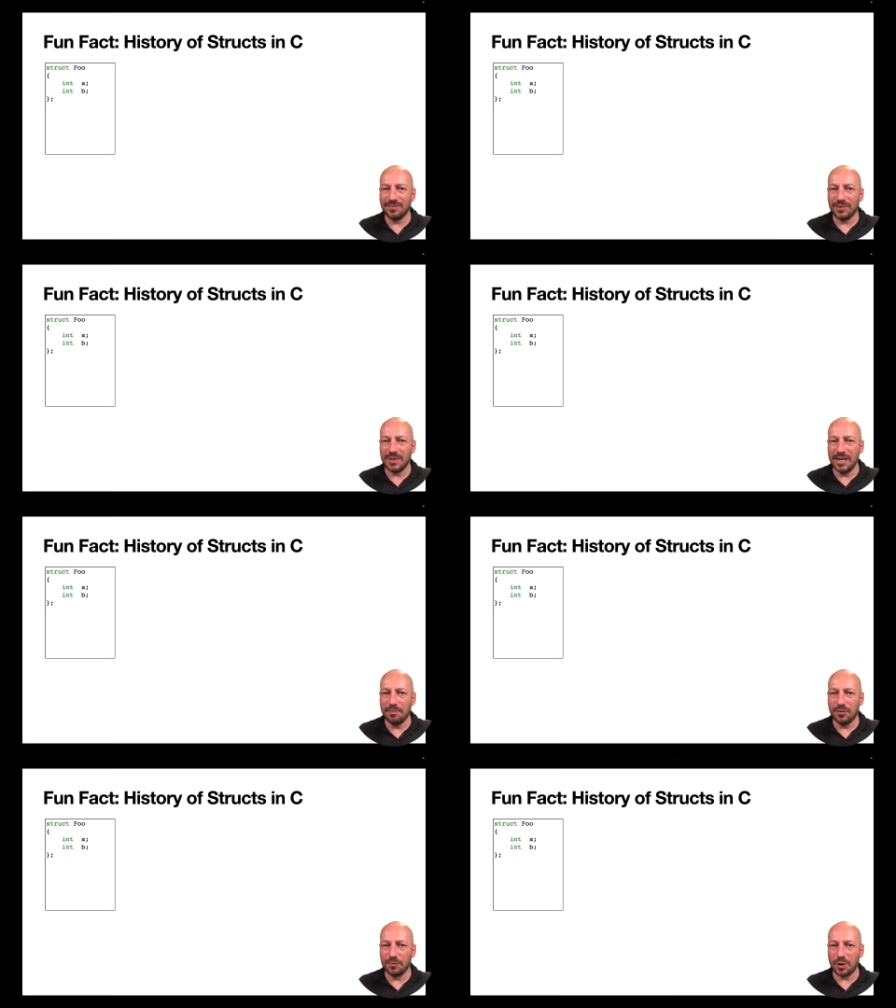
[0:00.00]
clip
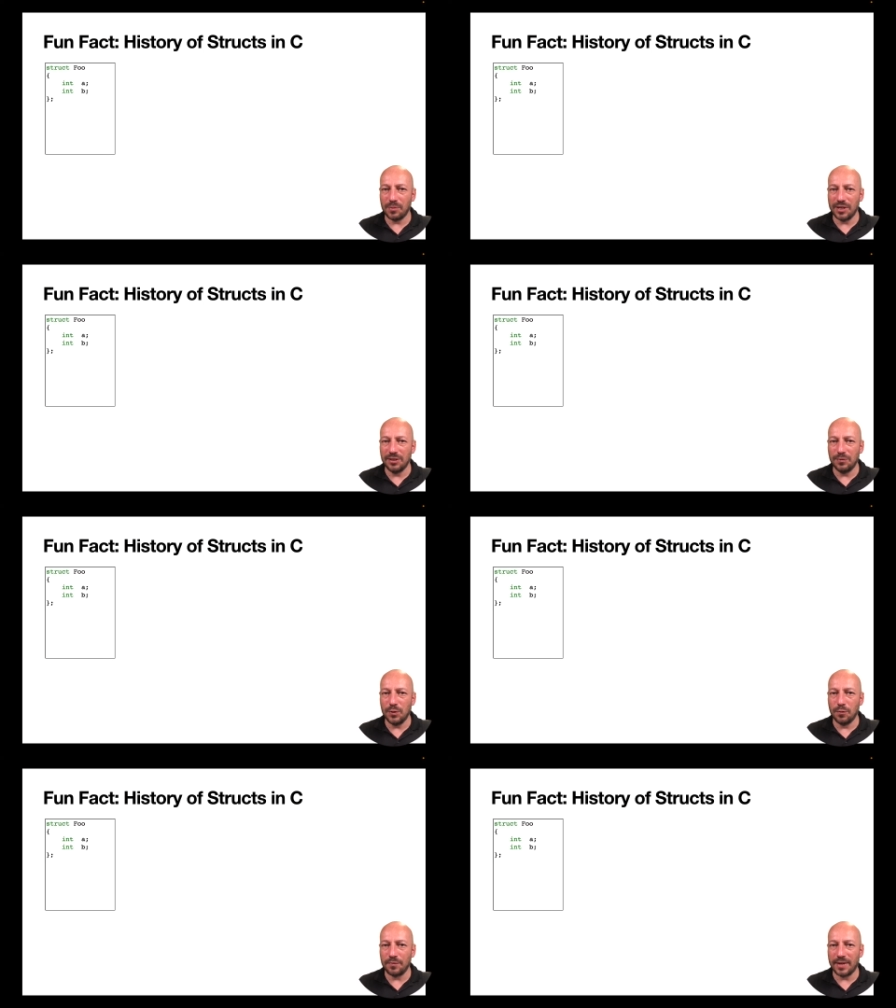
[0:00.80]
from an interview
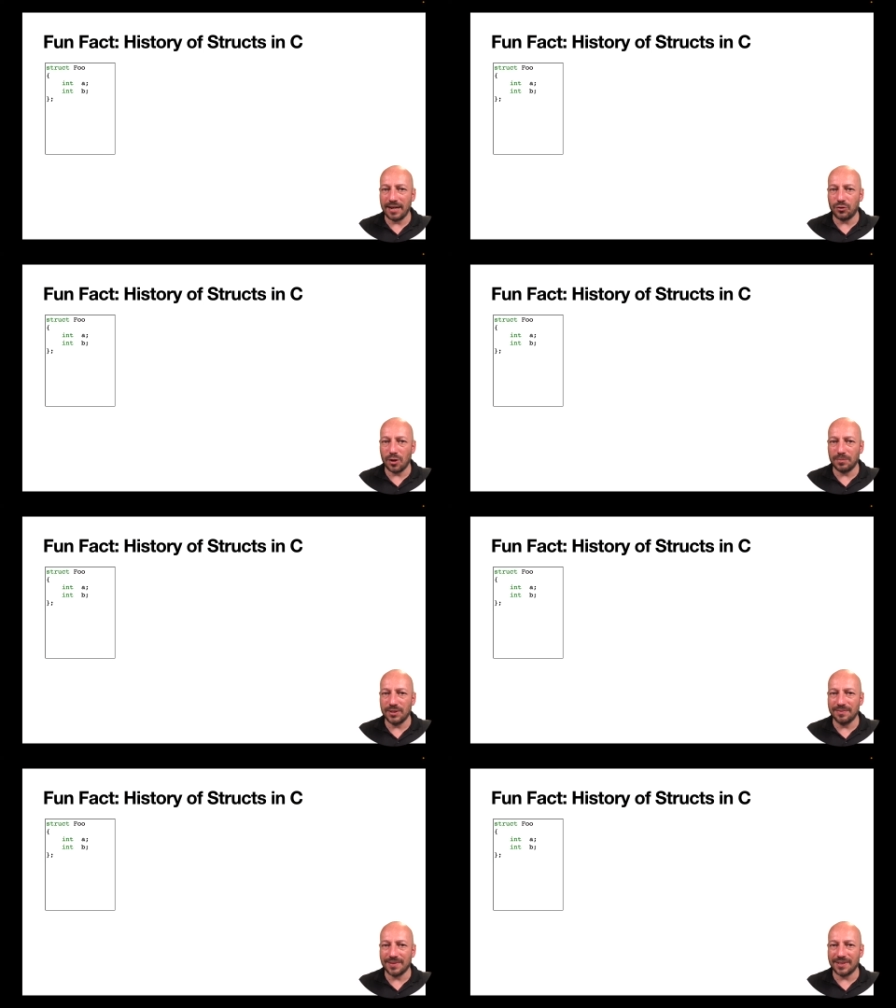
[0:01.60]
with Ken
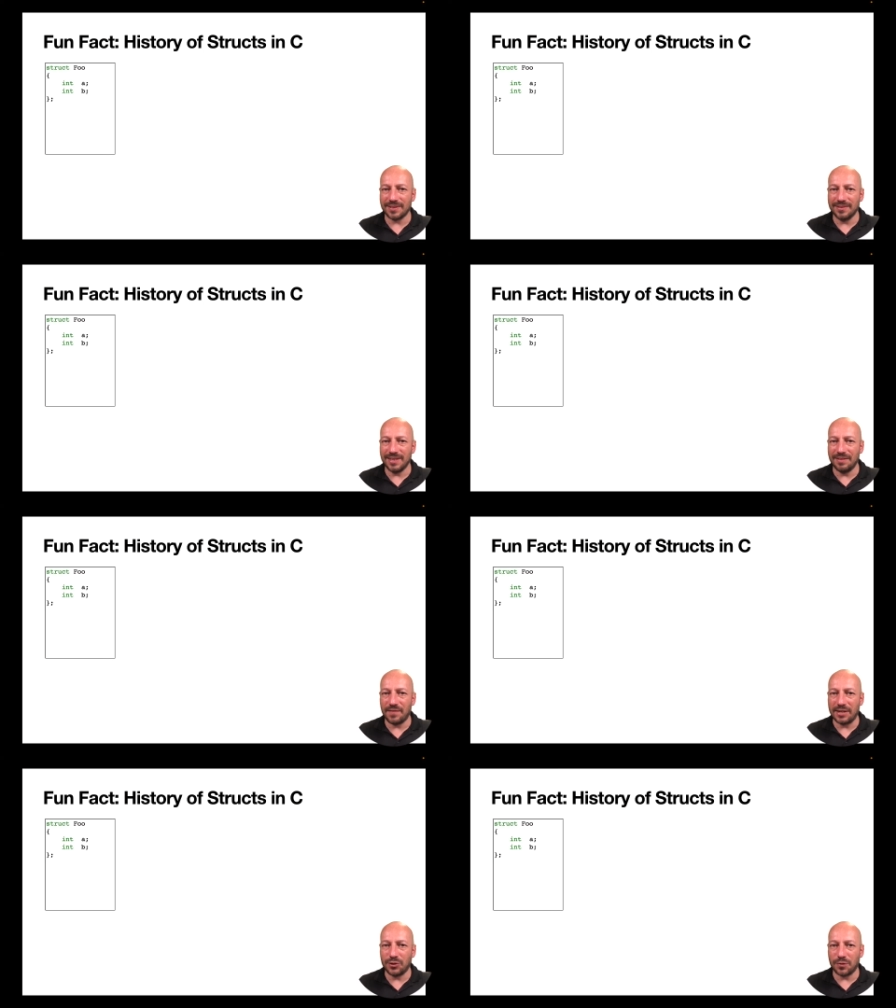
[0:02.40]
Thompson, the
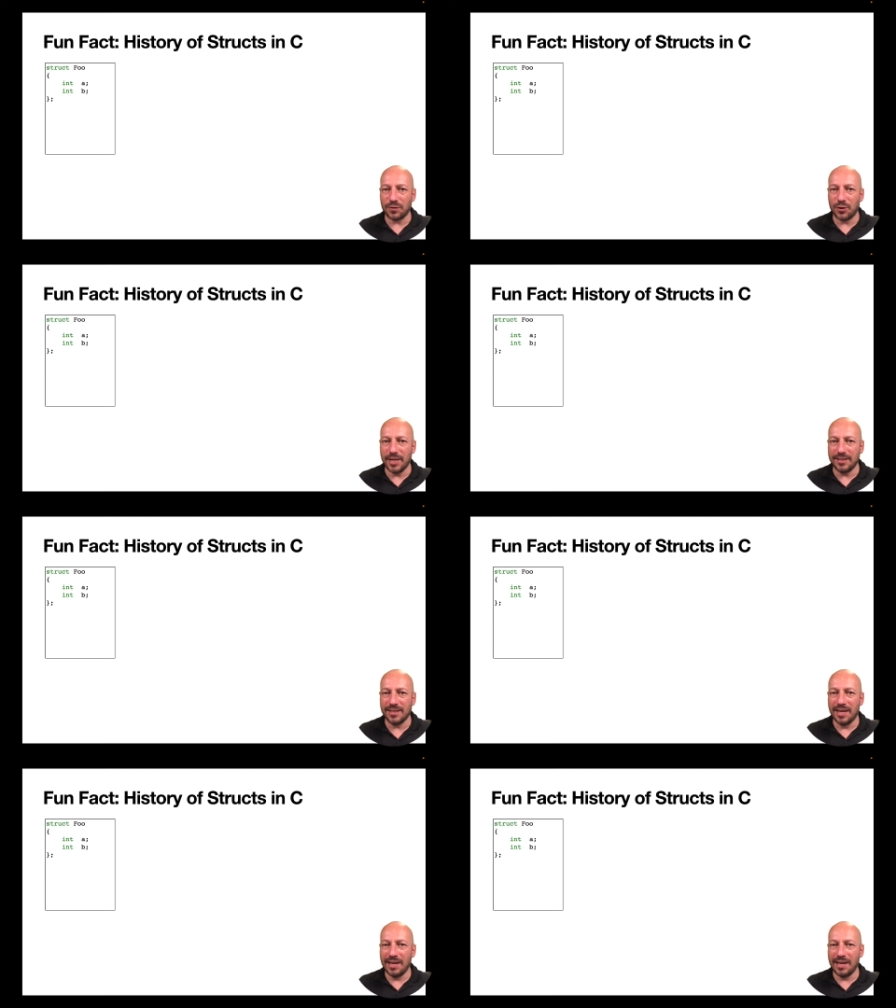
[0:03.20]
inventor of Unix,